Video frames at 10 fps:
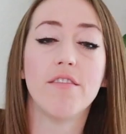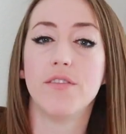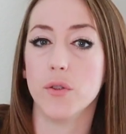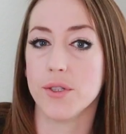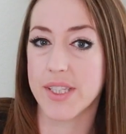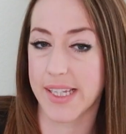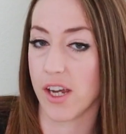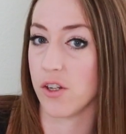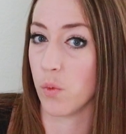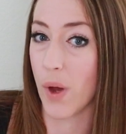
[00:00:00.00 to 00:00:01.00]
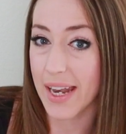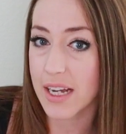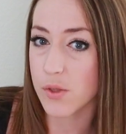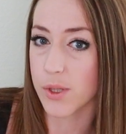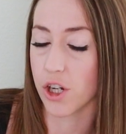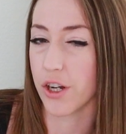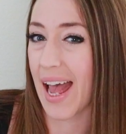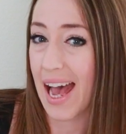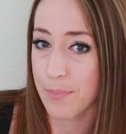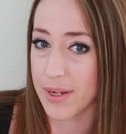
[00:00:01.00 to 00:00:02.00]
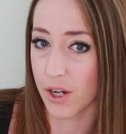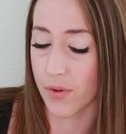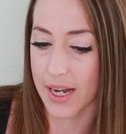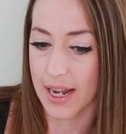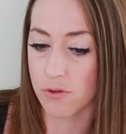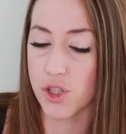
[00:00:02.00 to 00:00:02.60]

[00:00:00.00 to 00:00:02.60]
full-scale weddings, which aren't happening right now.